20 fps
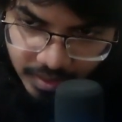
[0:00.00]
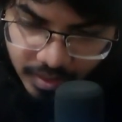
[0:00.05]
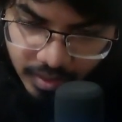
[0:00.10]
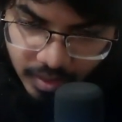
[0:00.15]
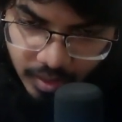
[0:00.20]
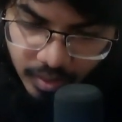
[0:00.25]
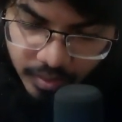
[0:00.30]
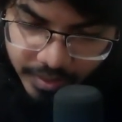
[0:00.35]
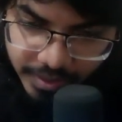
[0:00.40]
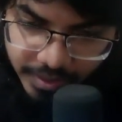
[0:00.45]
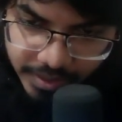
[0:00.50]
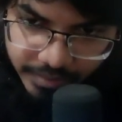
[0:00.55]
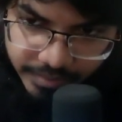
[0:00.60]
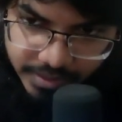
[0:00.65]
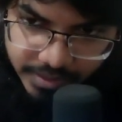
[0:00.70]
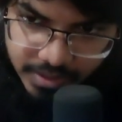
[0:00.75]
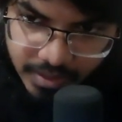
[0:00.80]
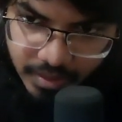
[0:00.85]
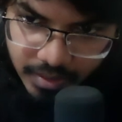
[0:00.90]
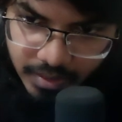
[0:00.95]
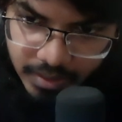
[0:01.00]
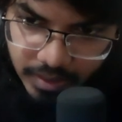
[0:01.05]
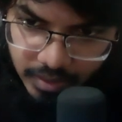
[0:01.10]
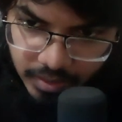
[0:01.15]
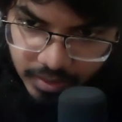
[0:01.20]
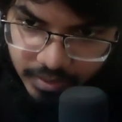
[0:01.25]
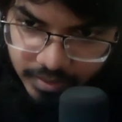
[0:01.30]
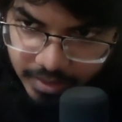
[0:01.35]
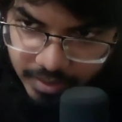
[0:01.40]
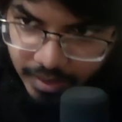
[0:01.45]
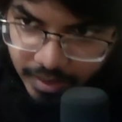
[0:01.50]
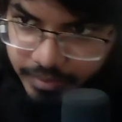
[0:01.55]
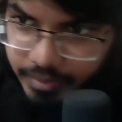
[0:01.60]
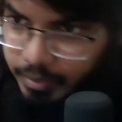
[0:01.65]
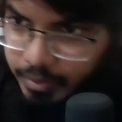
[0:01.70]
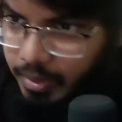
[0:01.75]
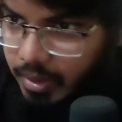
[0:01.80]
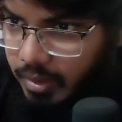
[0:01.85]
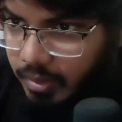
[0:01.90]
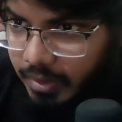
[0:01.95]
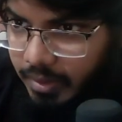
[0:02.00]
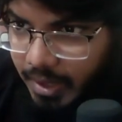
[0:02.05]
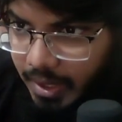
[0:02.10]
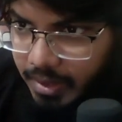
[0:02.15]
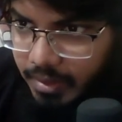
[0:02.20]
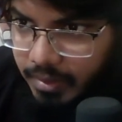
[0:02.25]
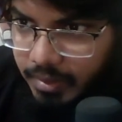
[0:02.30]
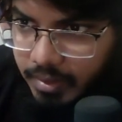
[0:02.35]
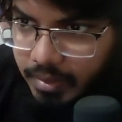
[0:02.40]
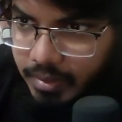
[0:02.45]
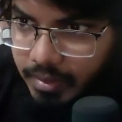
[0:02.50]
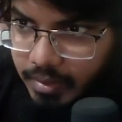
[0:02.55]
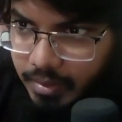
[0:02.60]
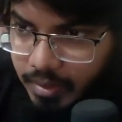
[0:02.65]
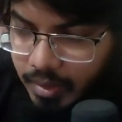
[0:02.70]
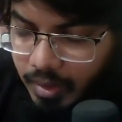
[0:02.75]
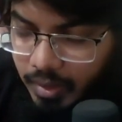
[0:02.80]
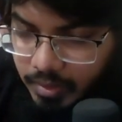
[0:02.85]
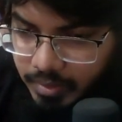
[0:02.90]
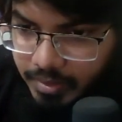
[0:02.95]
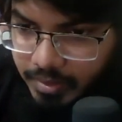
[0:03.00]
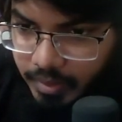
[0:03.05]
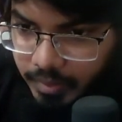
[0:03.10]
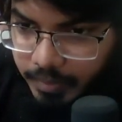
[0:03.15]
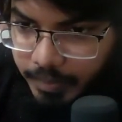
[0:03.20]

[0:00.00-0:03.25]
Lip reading: already visited directory. So I have to work on that also.